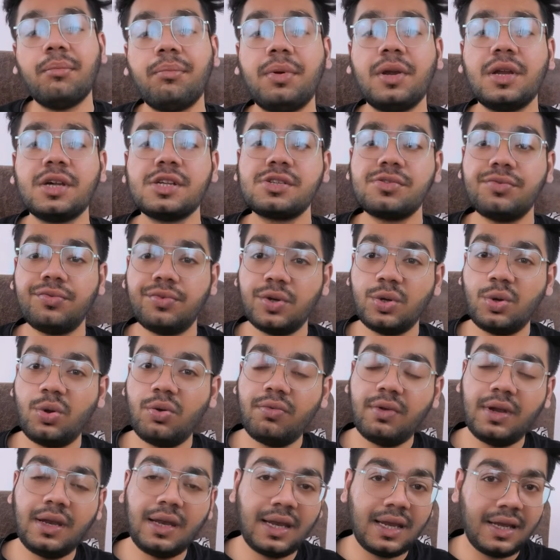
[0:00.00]
plus
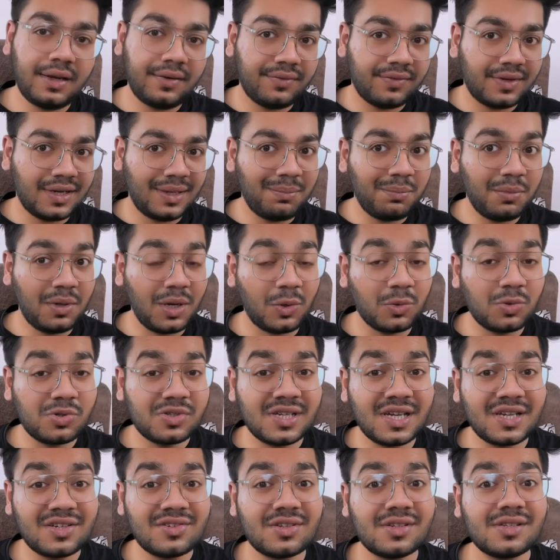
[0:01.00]
one-on-one lifetime doubt
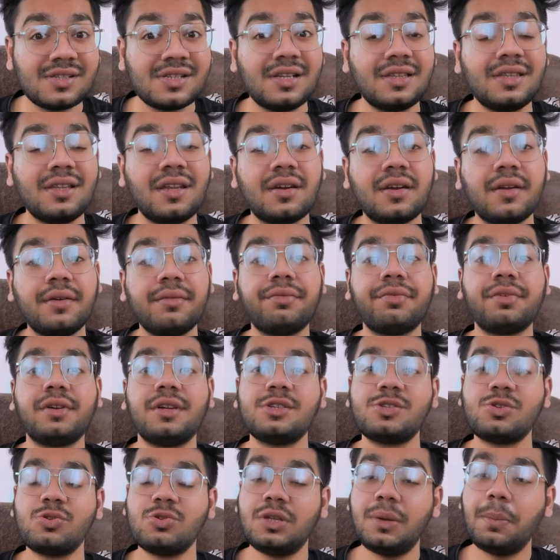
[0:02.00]
sessions and the
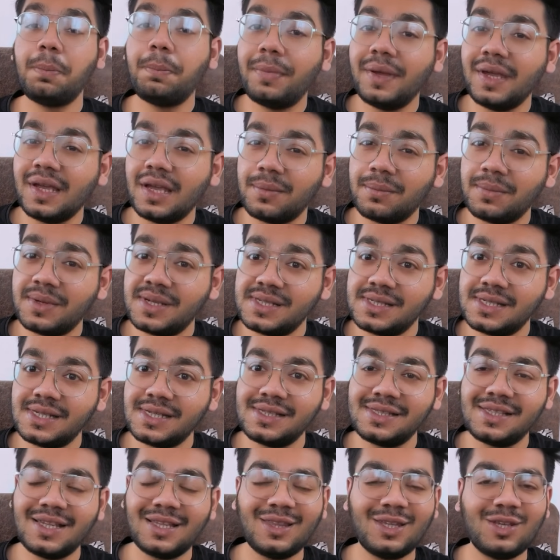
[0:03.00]
referrals to the big
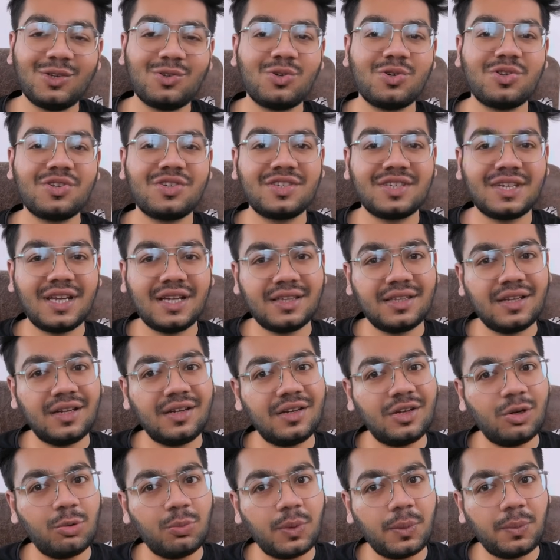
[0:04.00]
MNCs, then they should check the
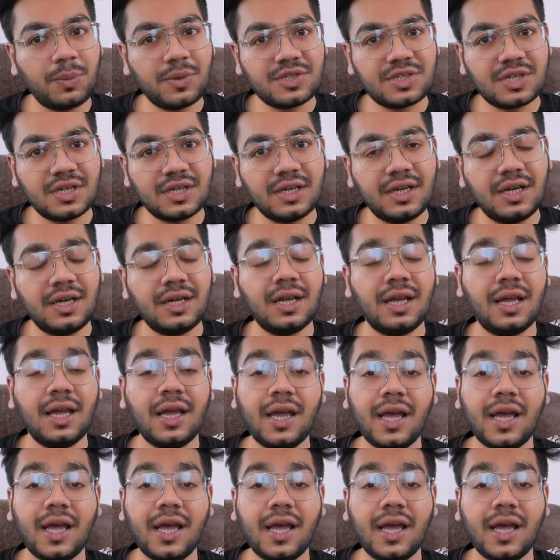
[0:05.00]
interview preparation kit.